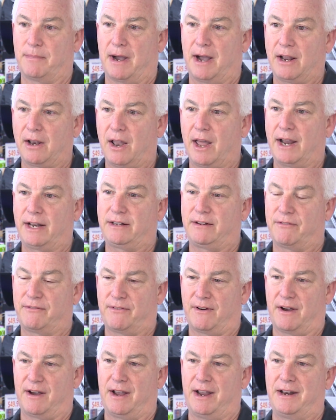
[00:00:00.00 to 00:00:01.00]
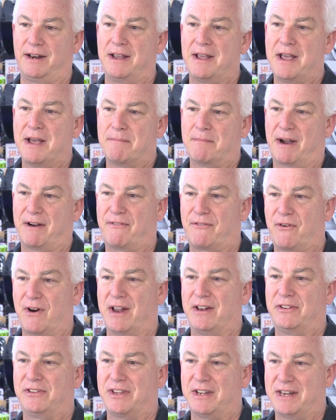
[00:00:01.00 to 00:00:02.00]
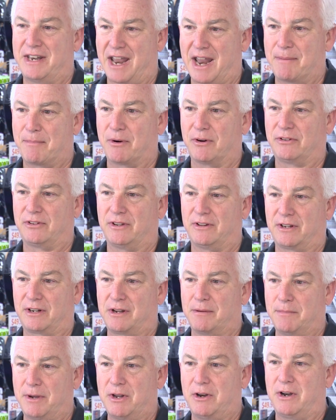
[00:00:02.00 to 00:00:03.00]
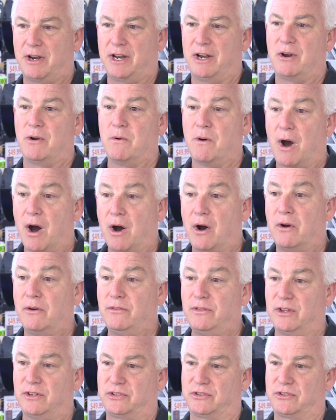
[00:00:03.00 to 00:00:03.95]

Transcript: I like to find my friends and neighbors in the community who own the